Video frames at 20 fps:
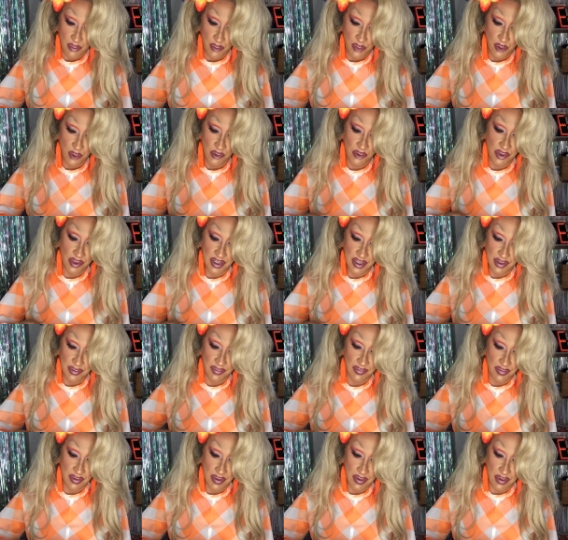pull the
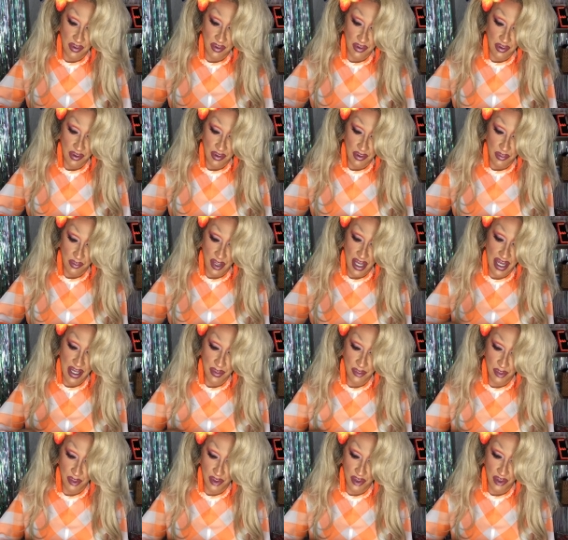
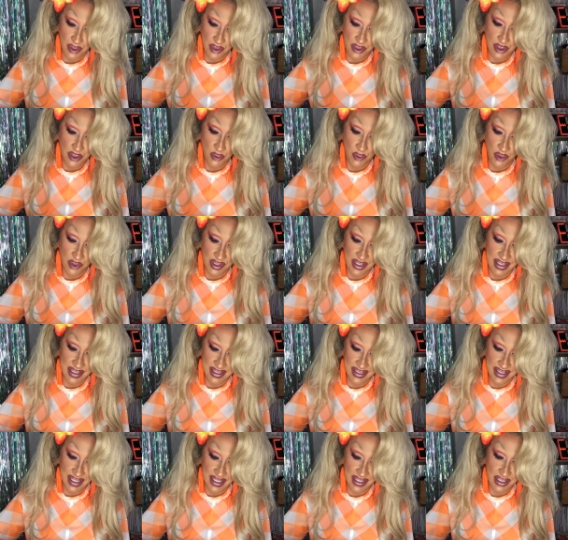paper toward the
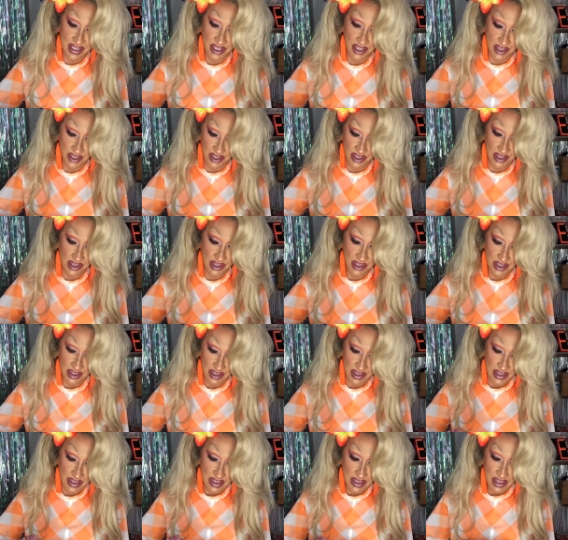center,
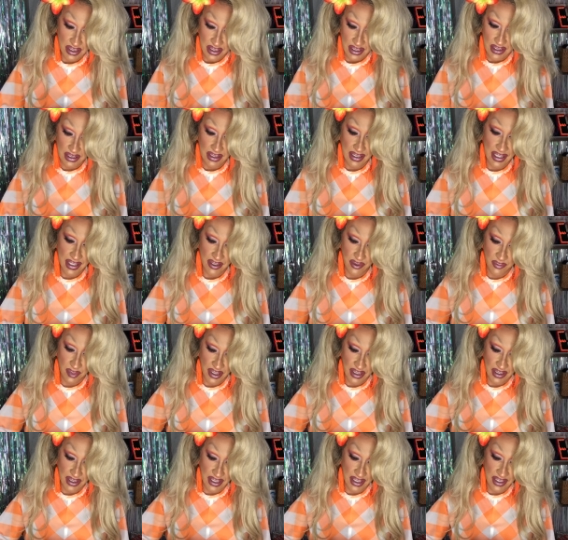layer by
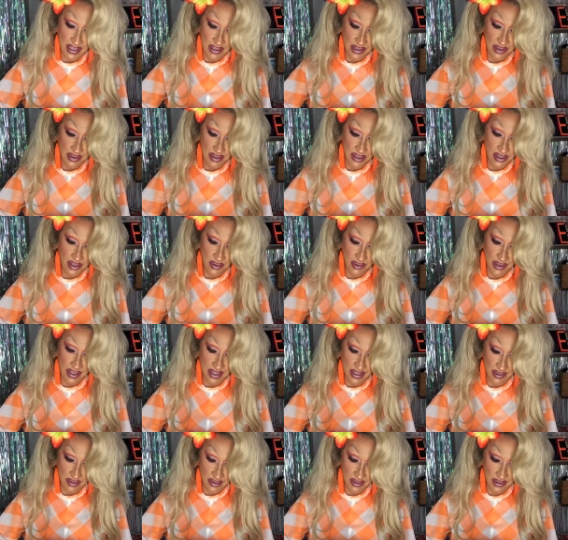layer. So
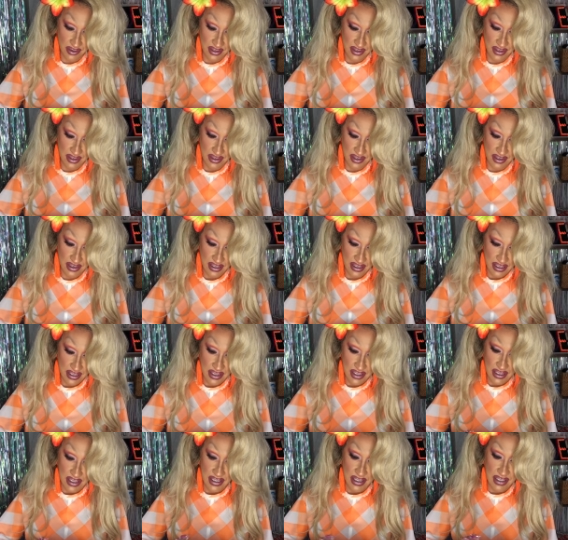here's
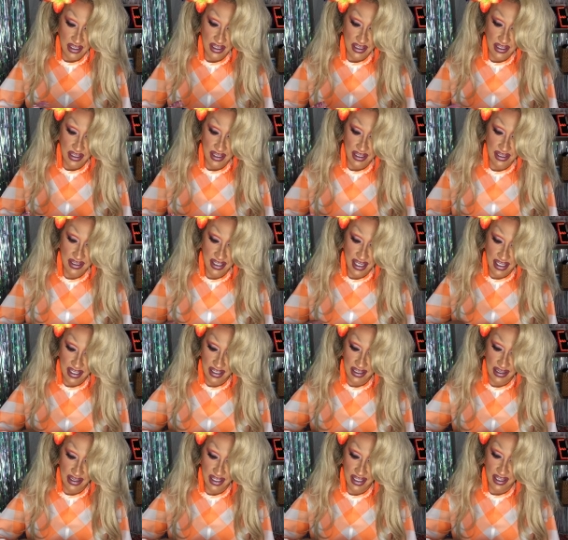the
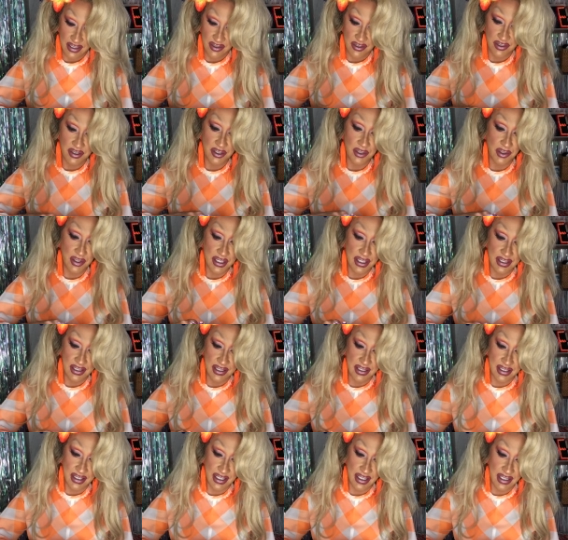second layer, so you can
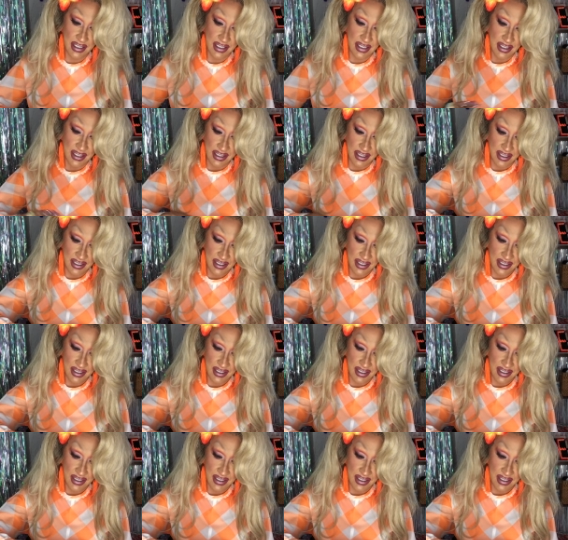see